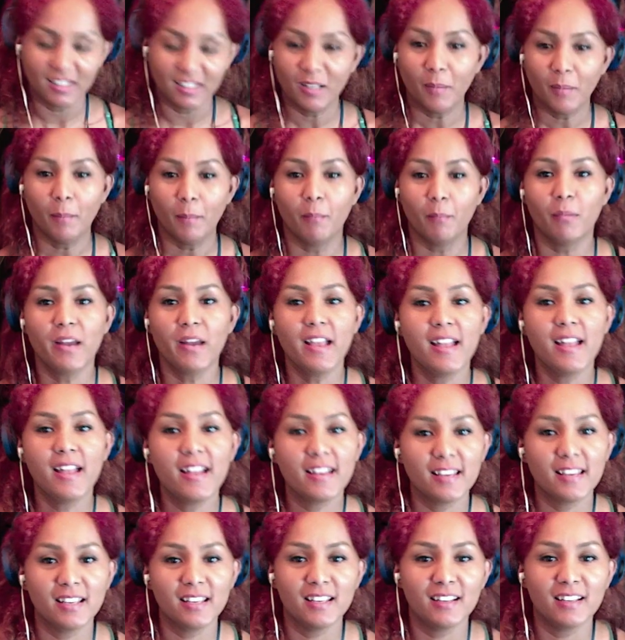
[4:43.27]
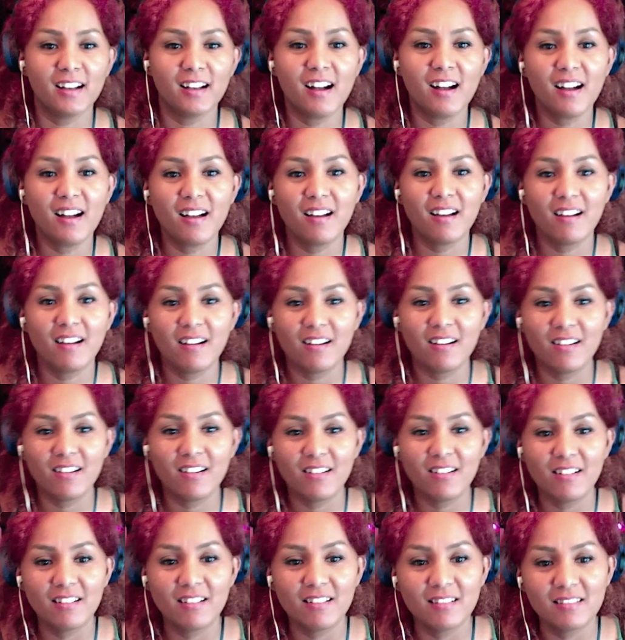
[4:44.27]
Bring it
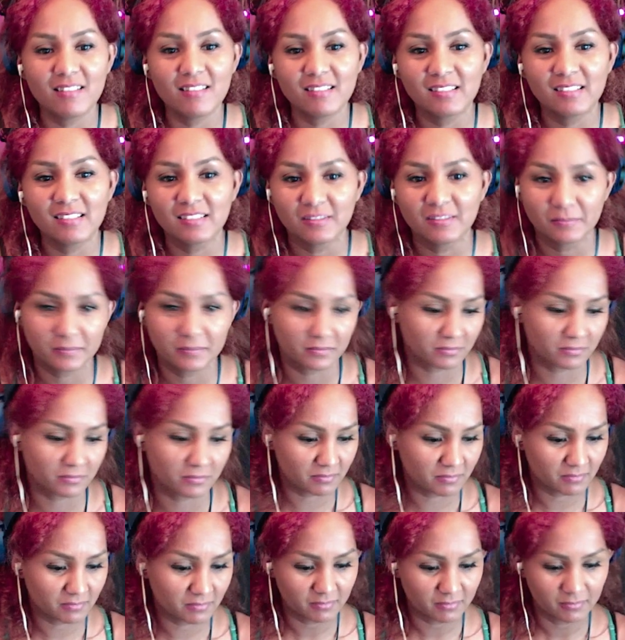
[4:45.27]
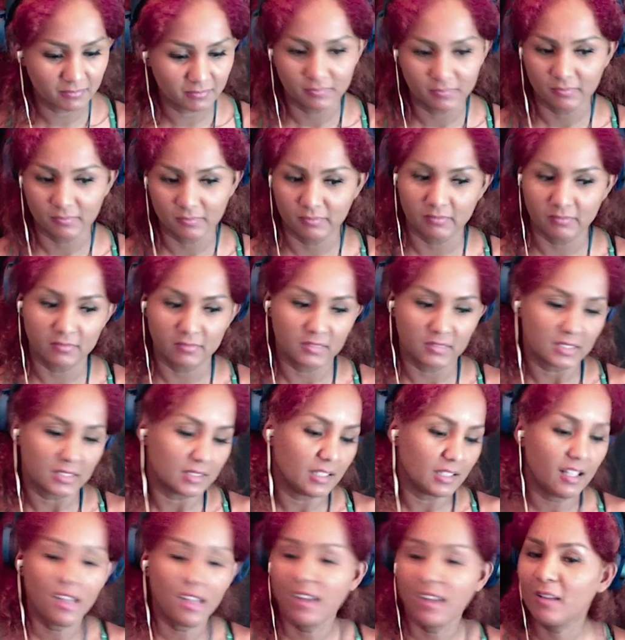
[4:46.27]
on.
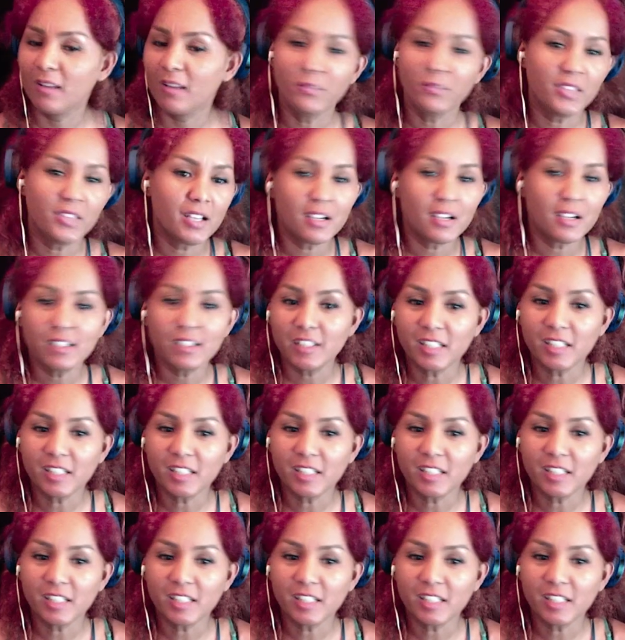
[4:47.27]
I'm not your